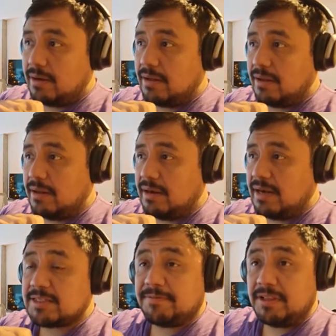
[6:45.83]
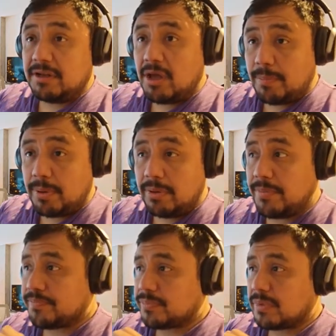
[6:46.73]
Let's fill it up.
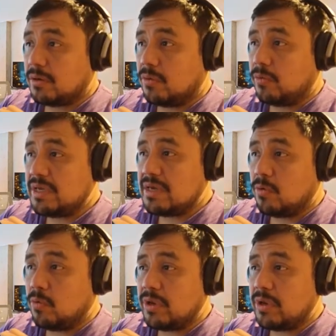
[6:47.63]
We